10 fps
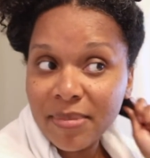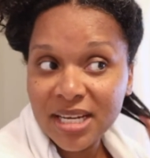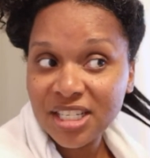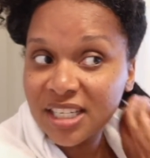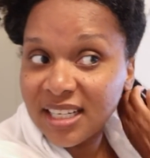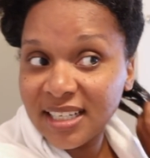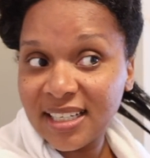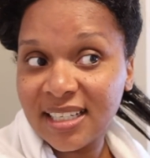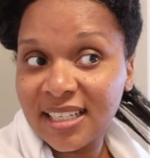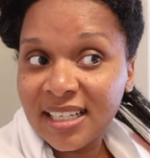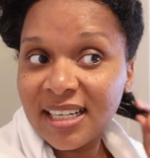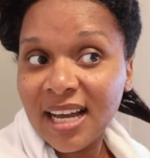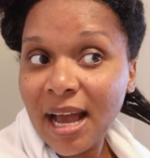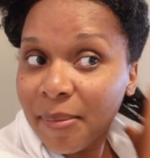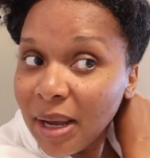mission.
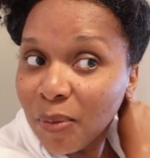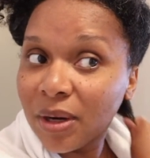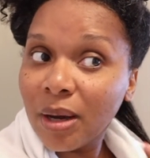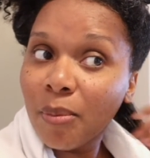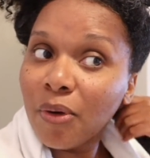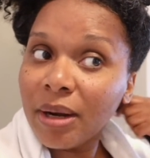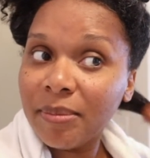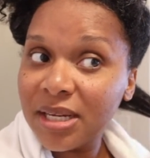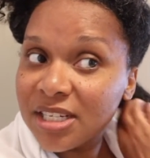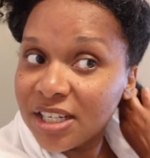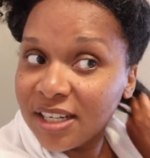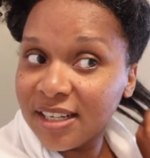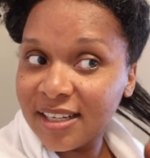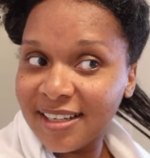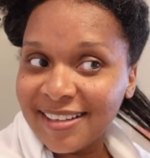I might wanna abort mission.